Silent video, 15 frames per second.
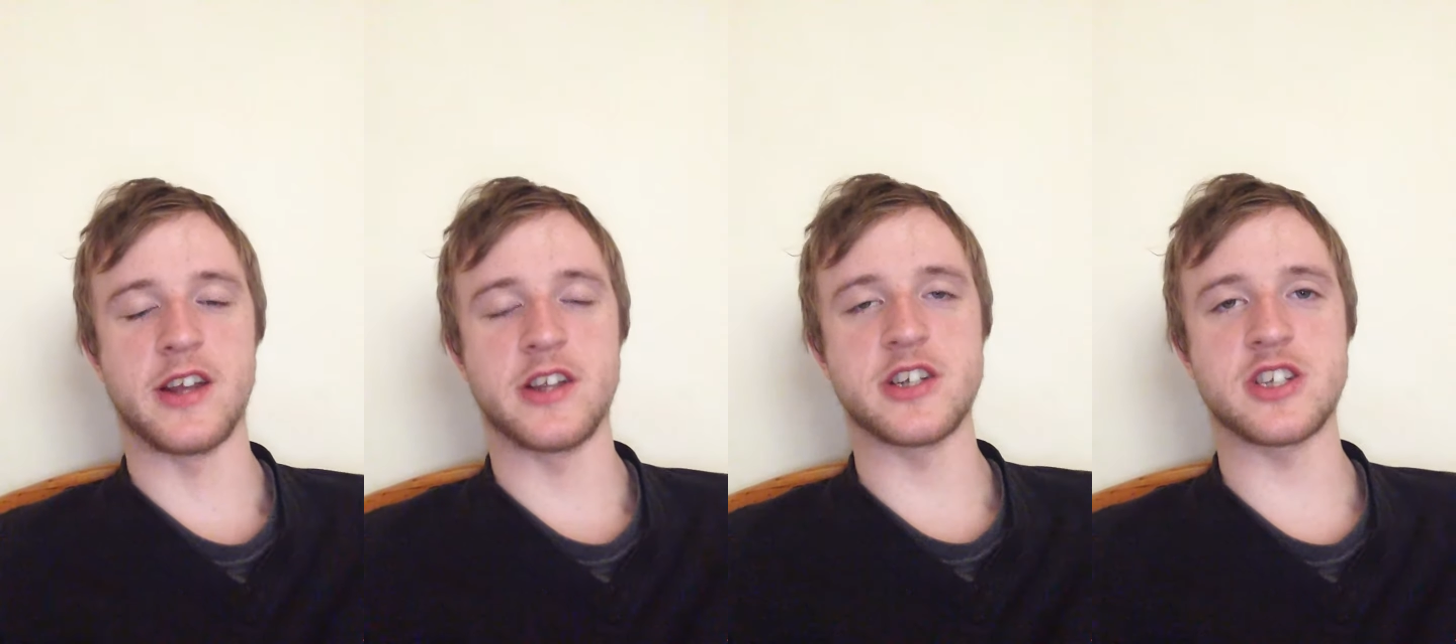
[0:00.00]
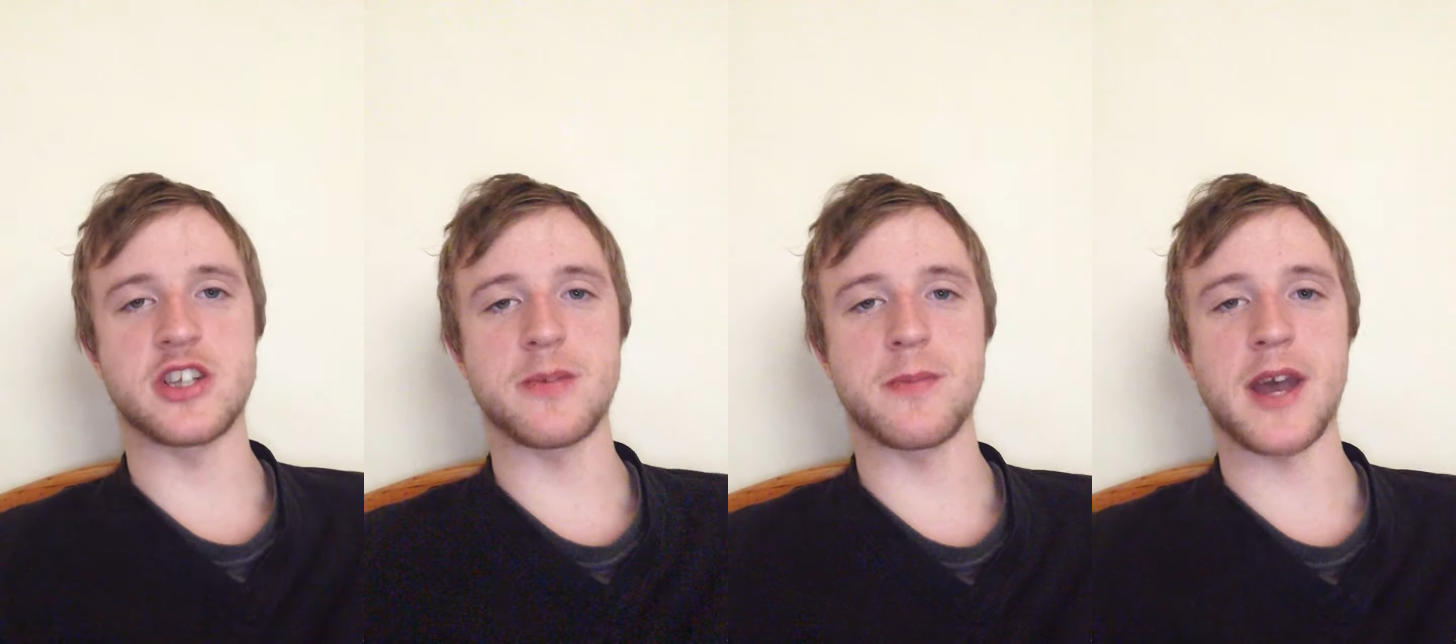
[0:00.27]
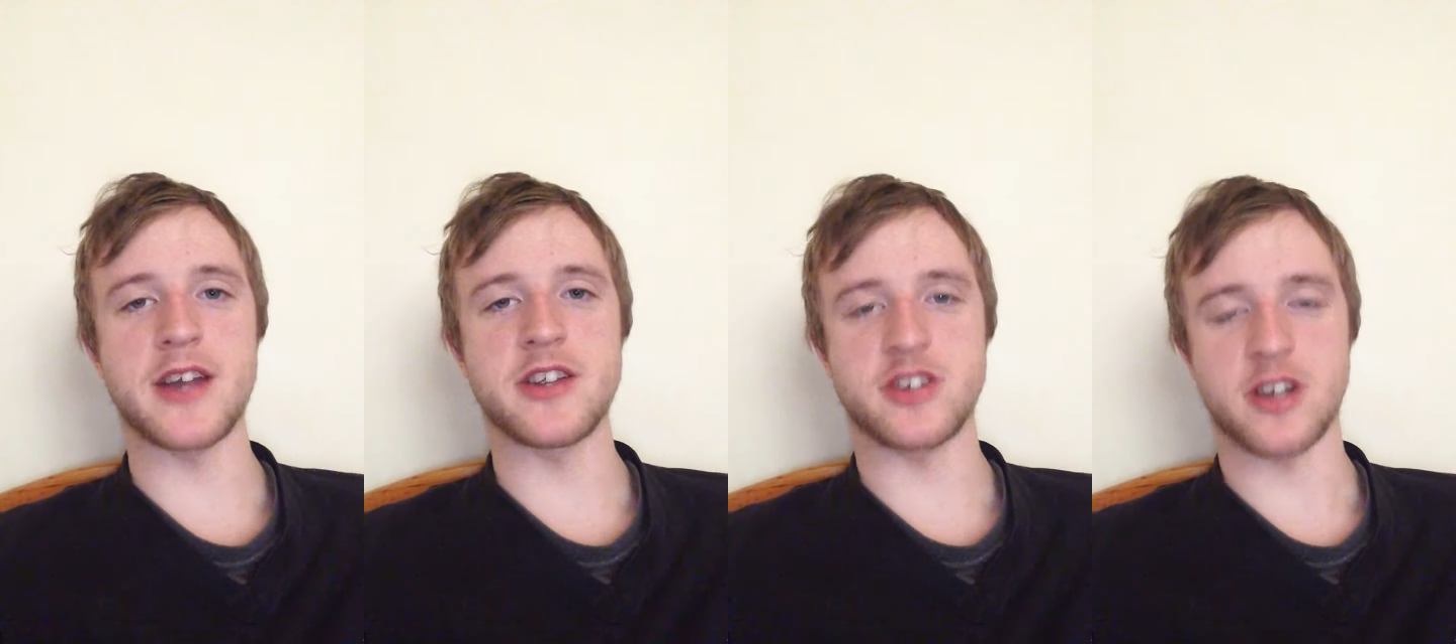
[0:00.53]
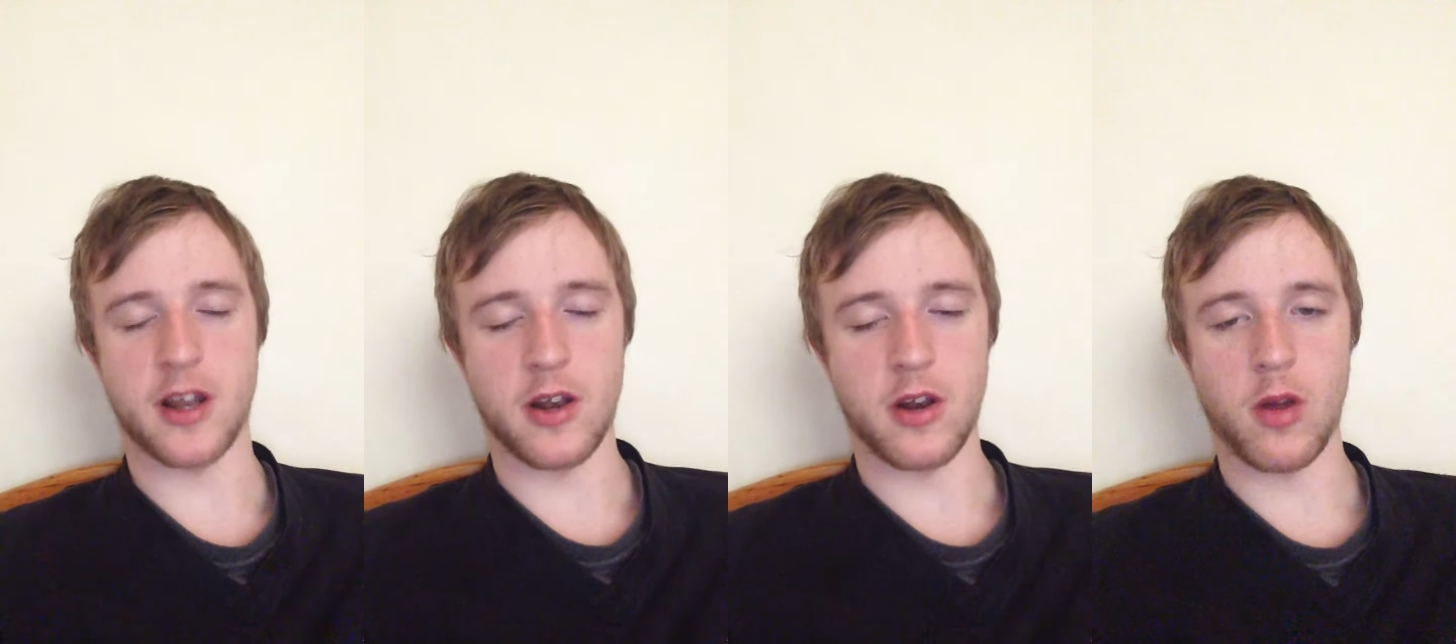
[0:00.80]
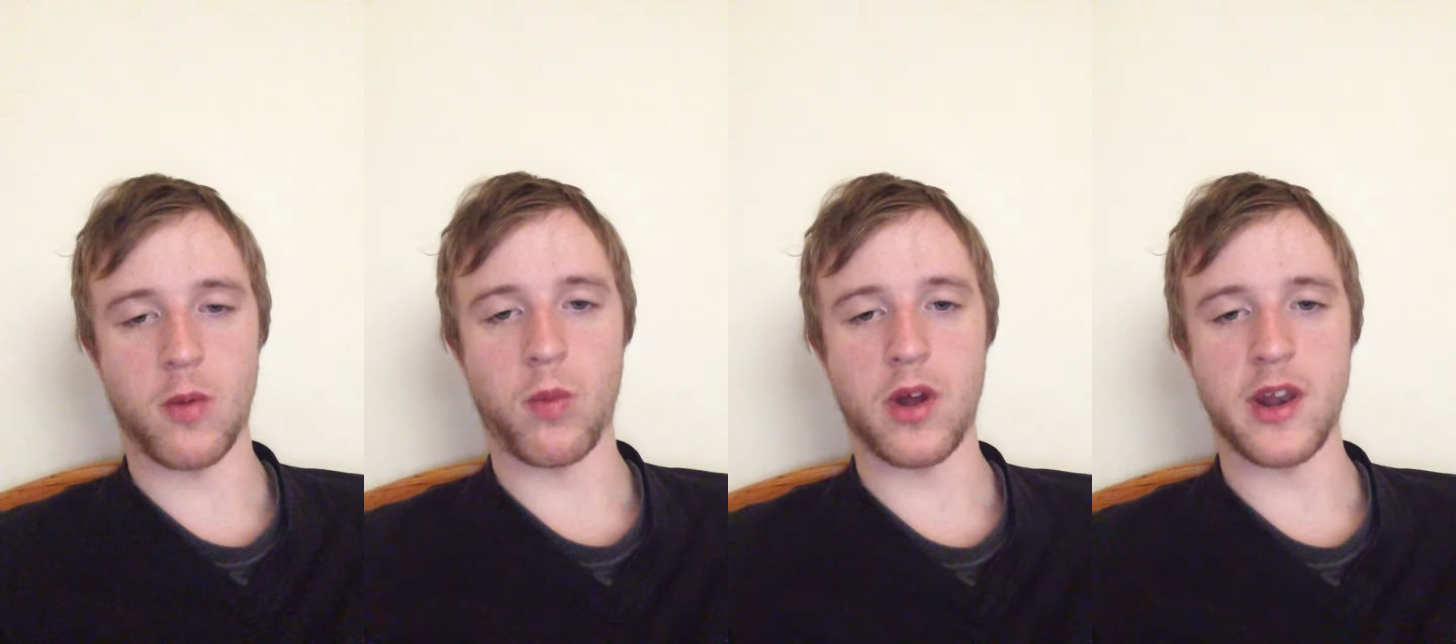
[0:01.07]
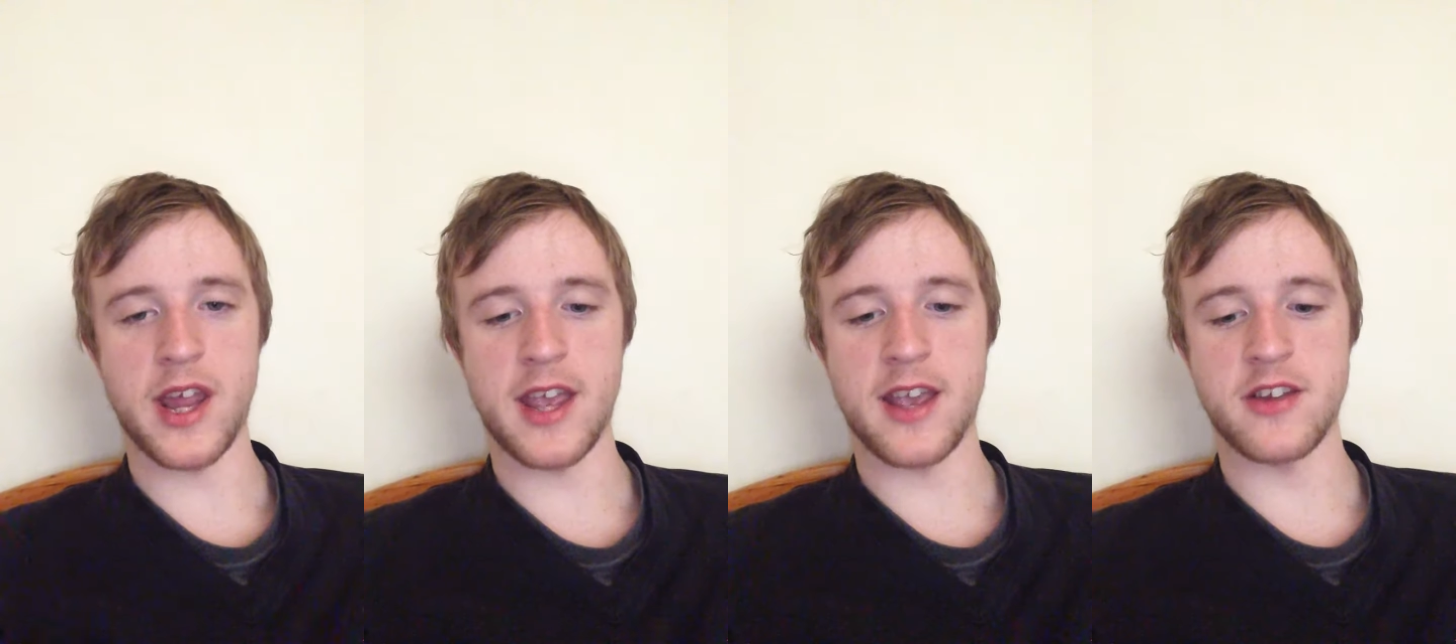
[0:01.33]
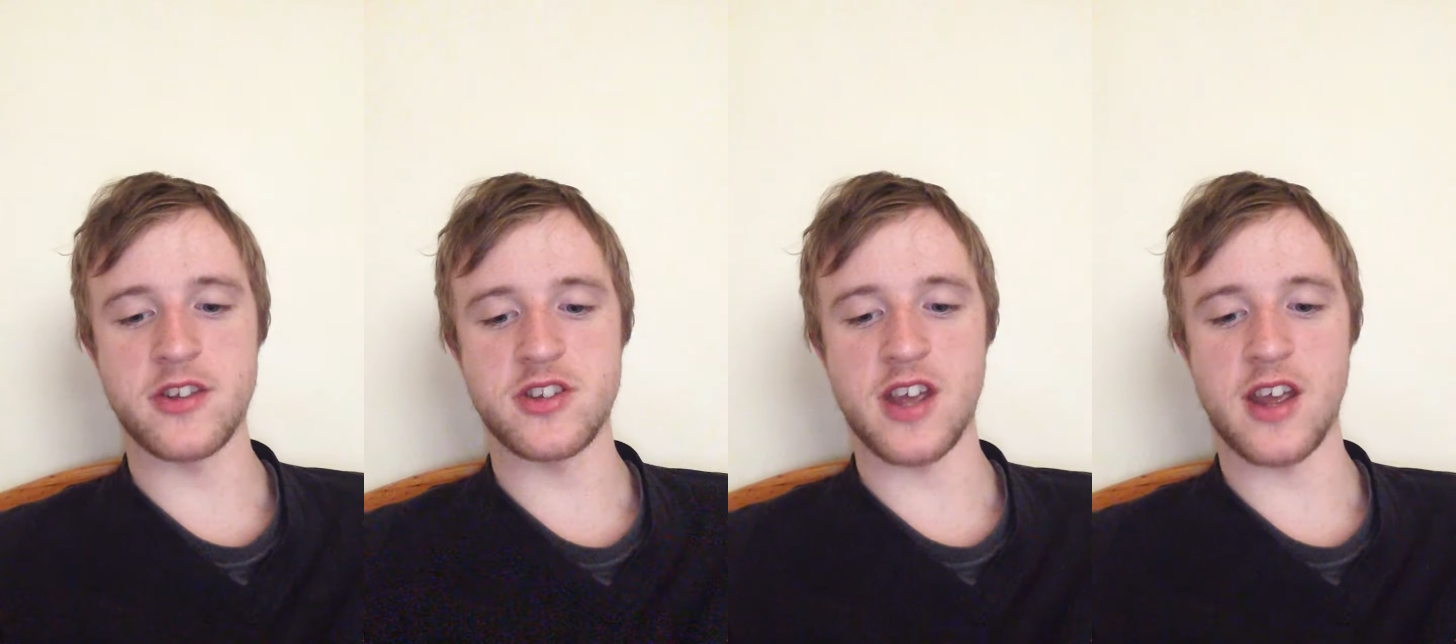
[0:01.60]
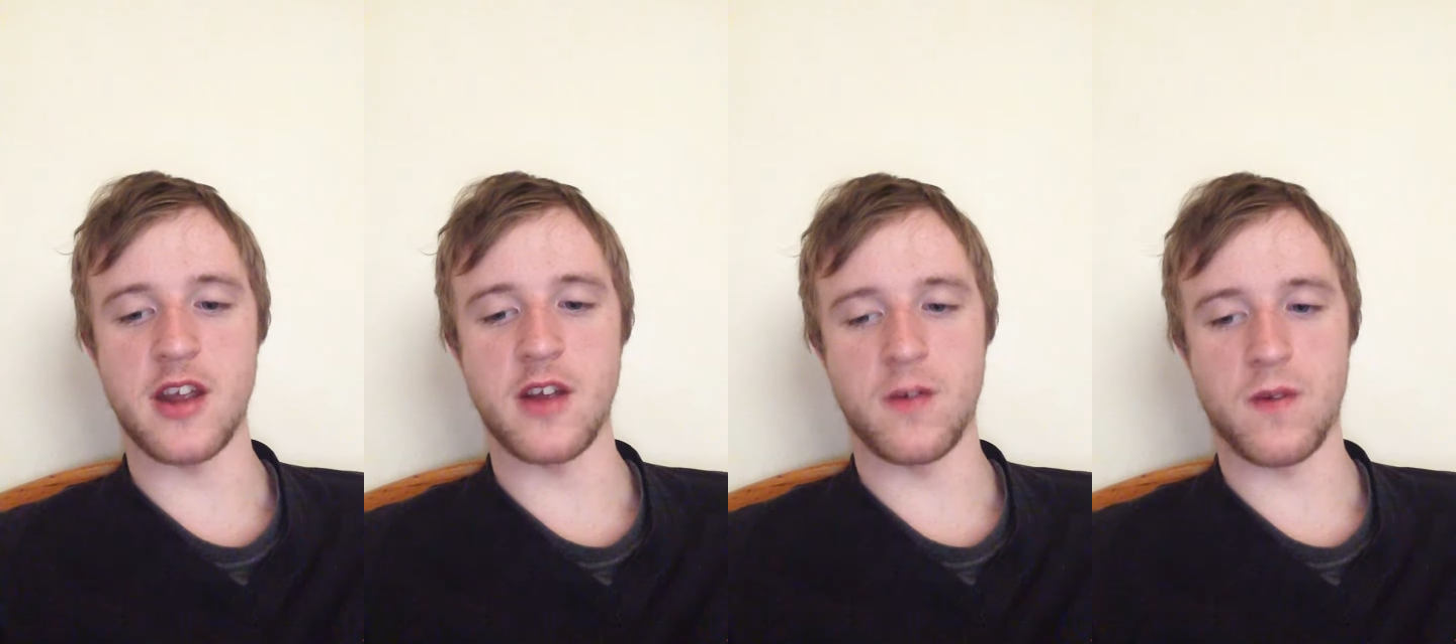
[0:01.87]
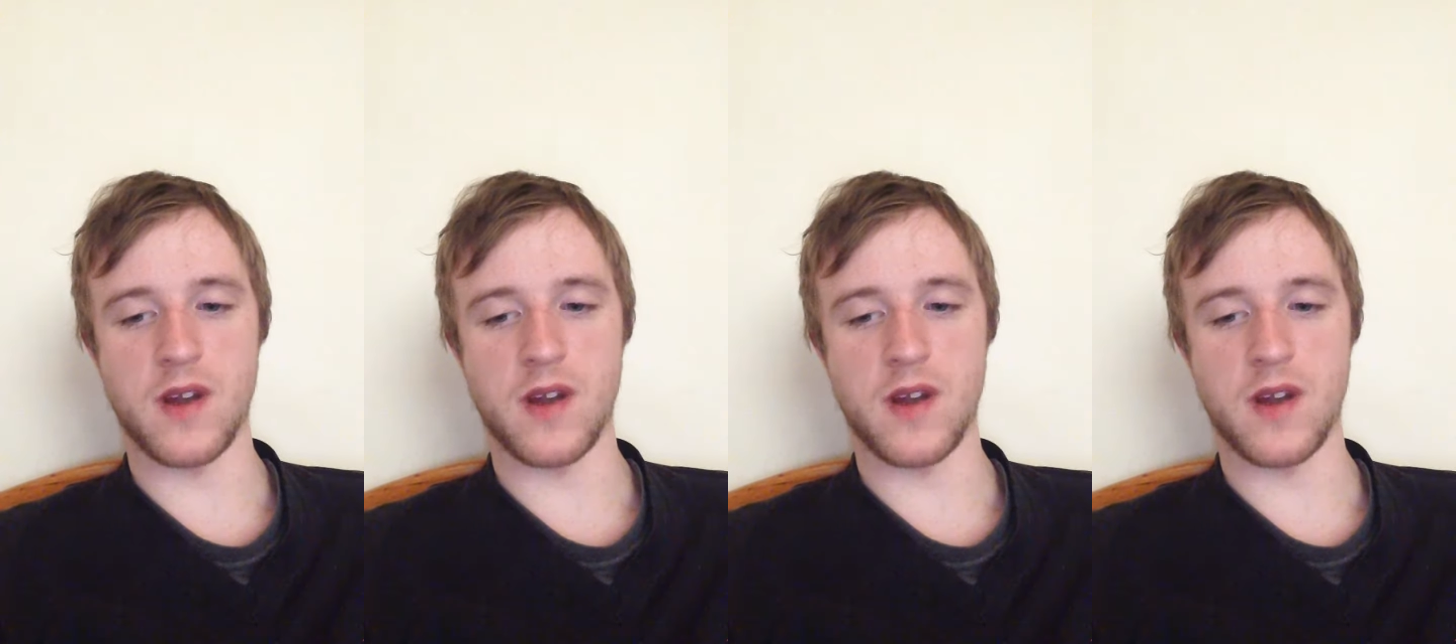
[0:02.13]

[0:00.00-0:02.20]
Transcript: Just imagine what they could do